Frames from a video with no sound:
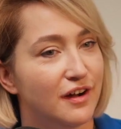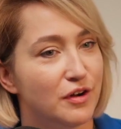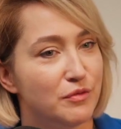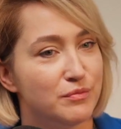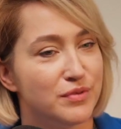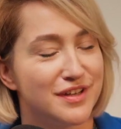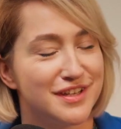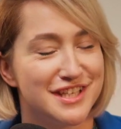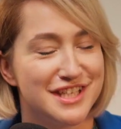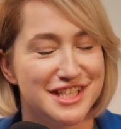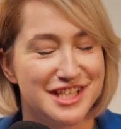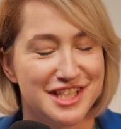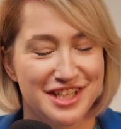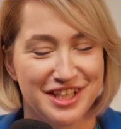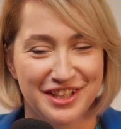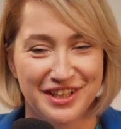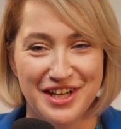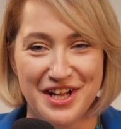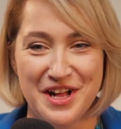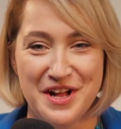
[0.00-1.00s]
because
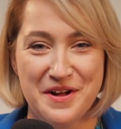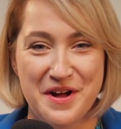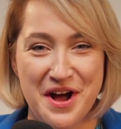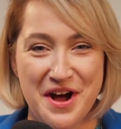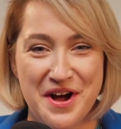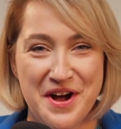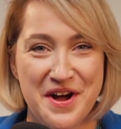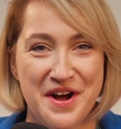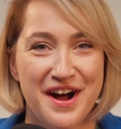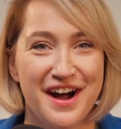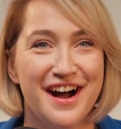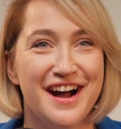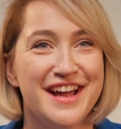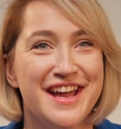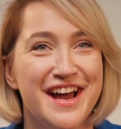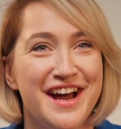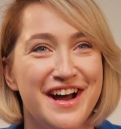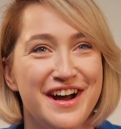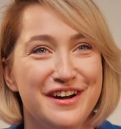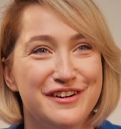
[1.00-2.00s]
I
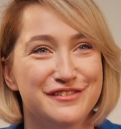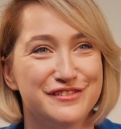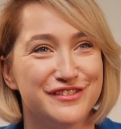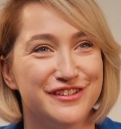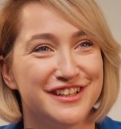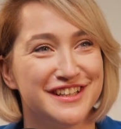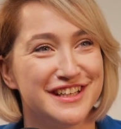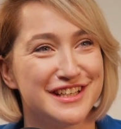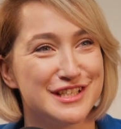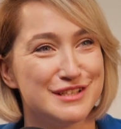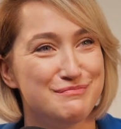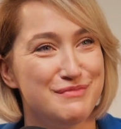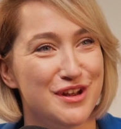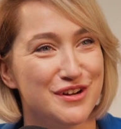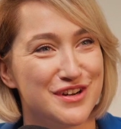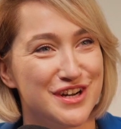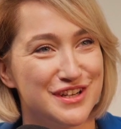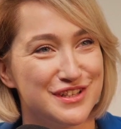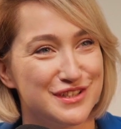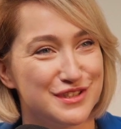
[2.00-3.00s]
have an
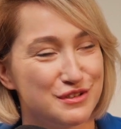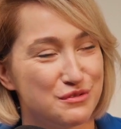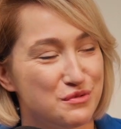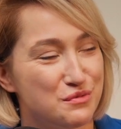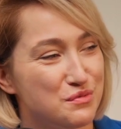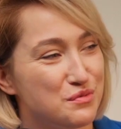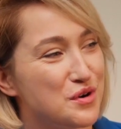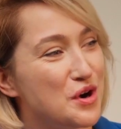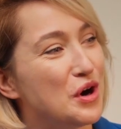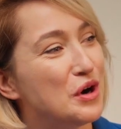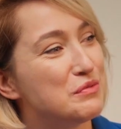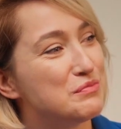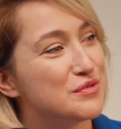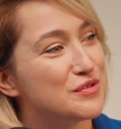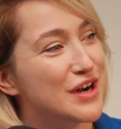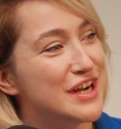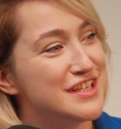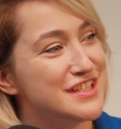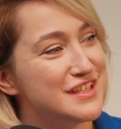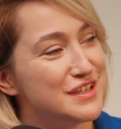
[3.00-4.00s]
experience of
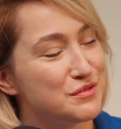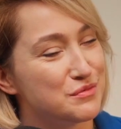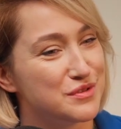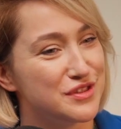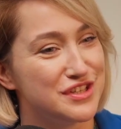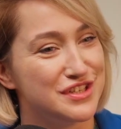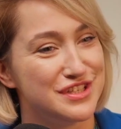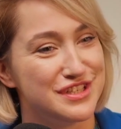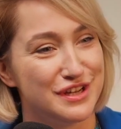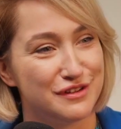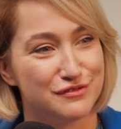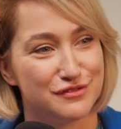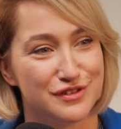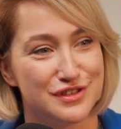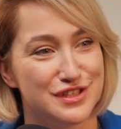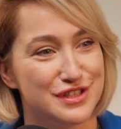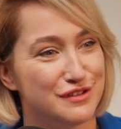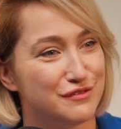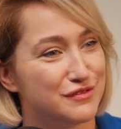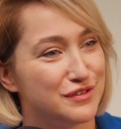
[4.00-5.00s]
cooperating with the
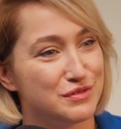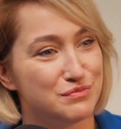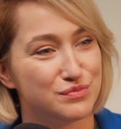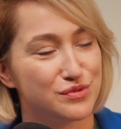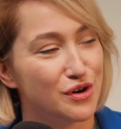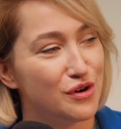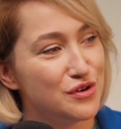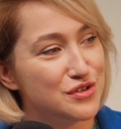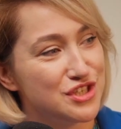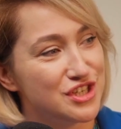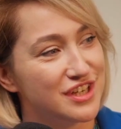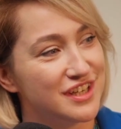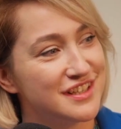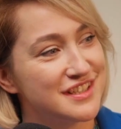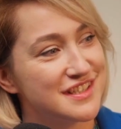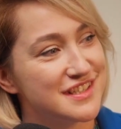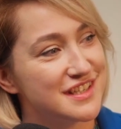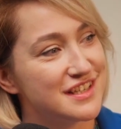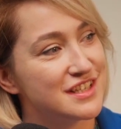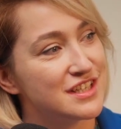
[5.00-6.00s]
different
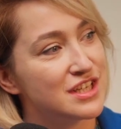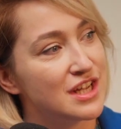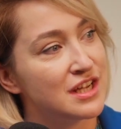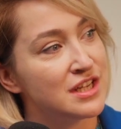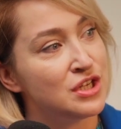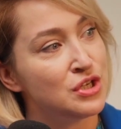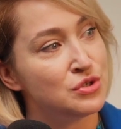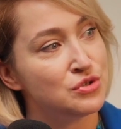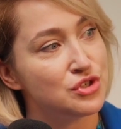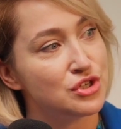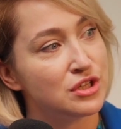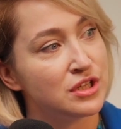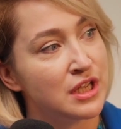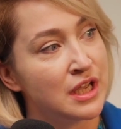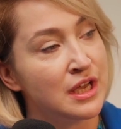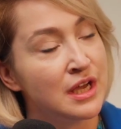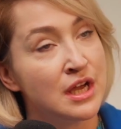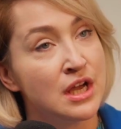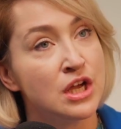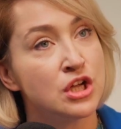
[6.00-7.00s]
projects, and I
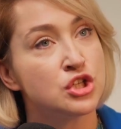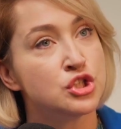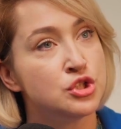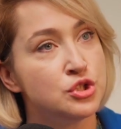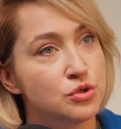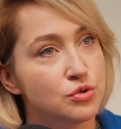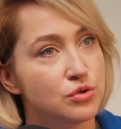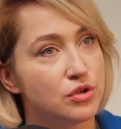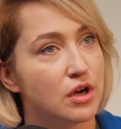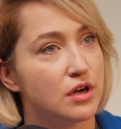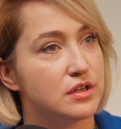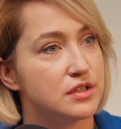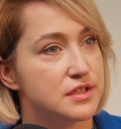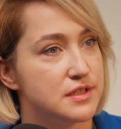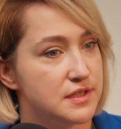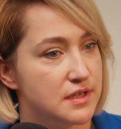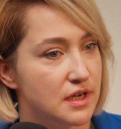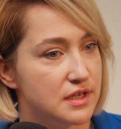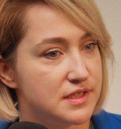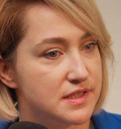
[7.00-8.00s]
usually do not
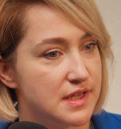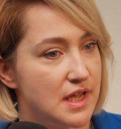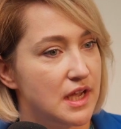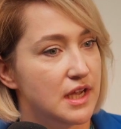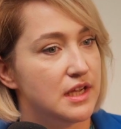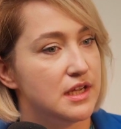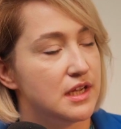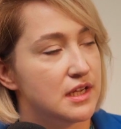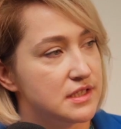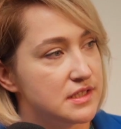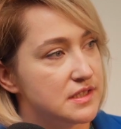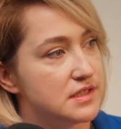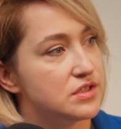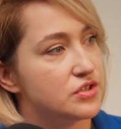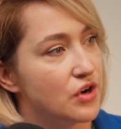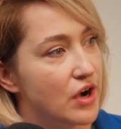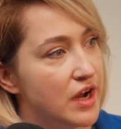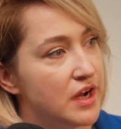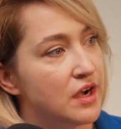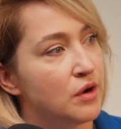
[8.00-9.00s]
say it
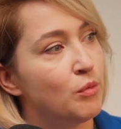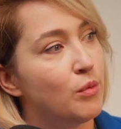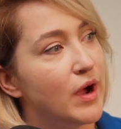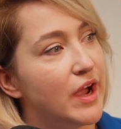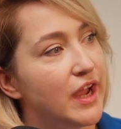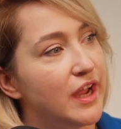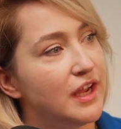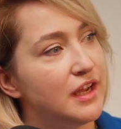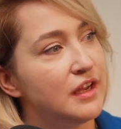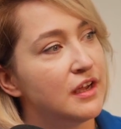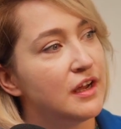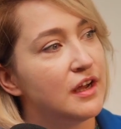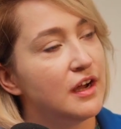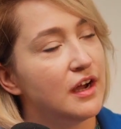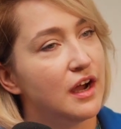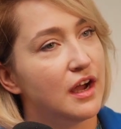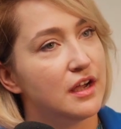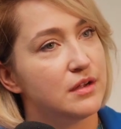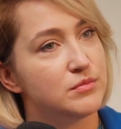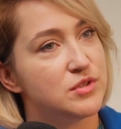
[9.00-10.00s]
straight away.
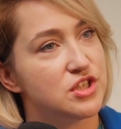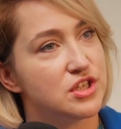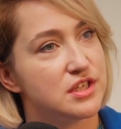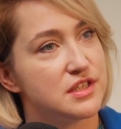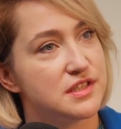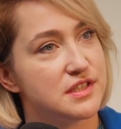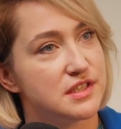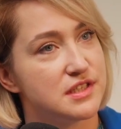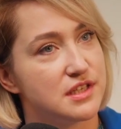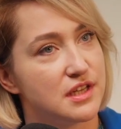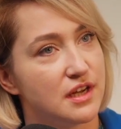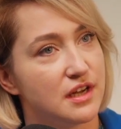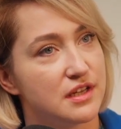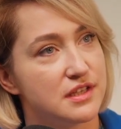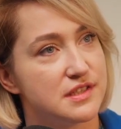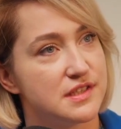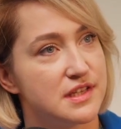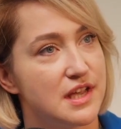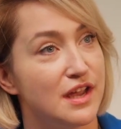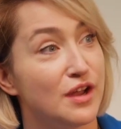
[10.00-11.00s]
I'm just
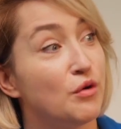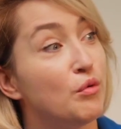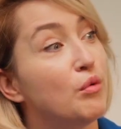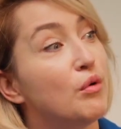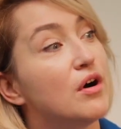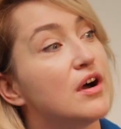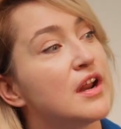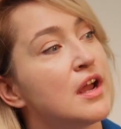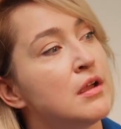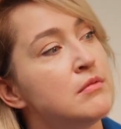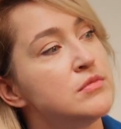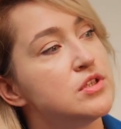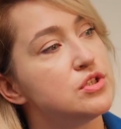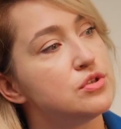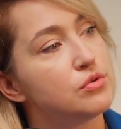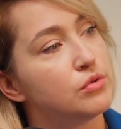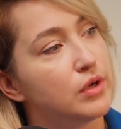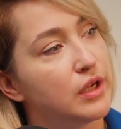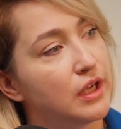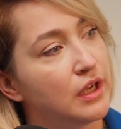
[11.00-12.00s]
saying what I'm
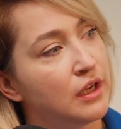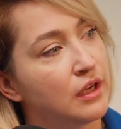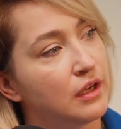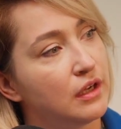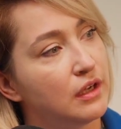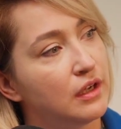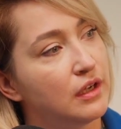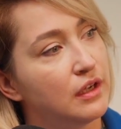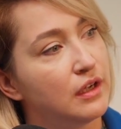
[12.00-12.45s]
doing.